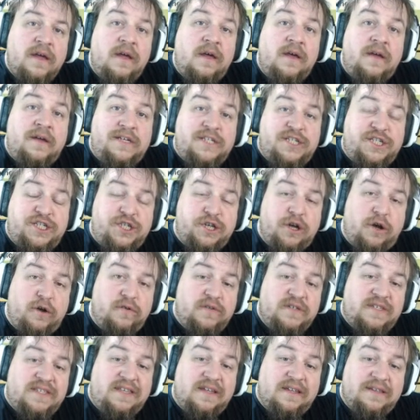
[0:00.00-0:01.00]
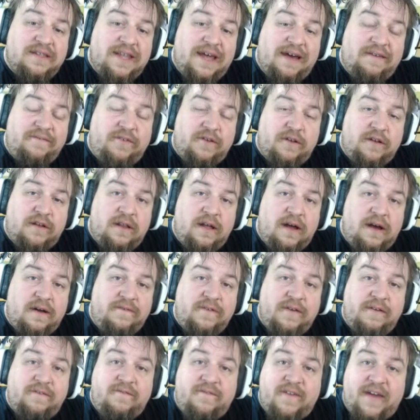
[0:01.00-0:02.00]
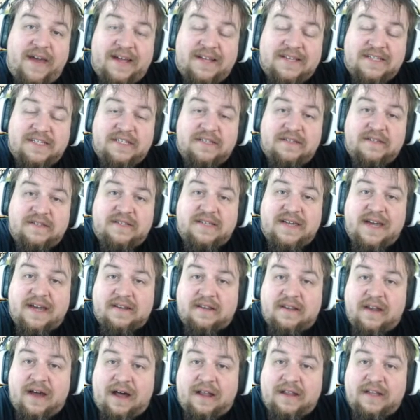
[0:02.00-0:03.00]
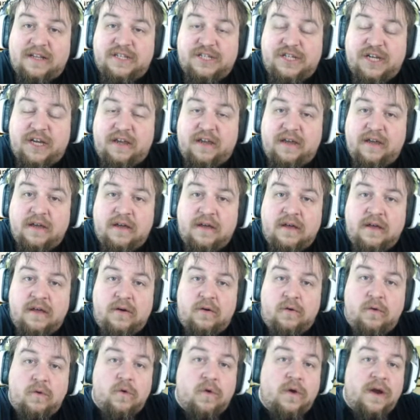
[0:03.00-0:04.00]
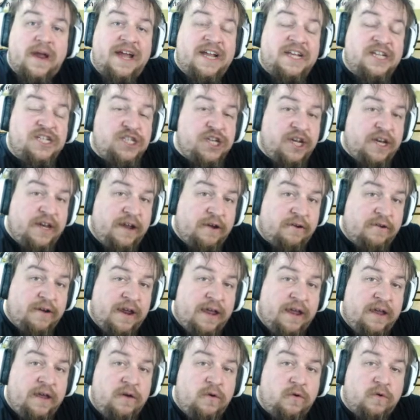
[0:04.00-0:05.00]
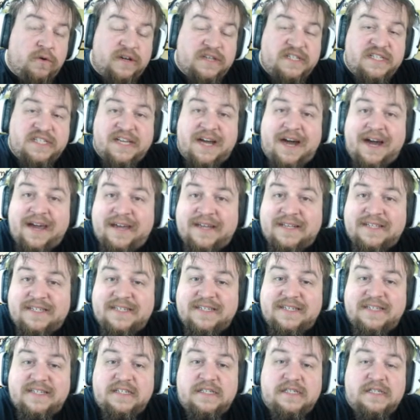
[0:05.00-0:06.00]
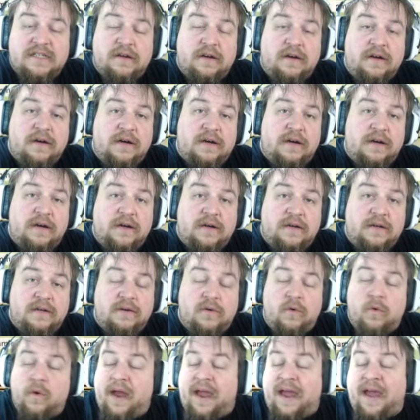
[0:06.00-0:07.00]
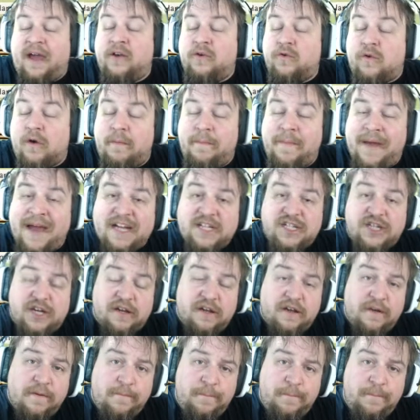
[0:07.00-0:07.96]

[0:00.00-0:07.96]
shows the level of advanced technology or engineering, or sciences, uh, and or magic.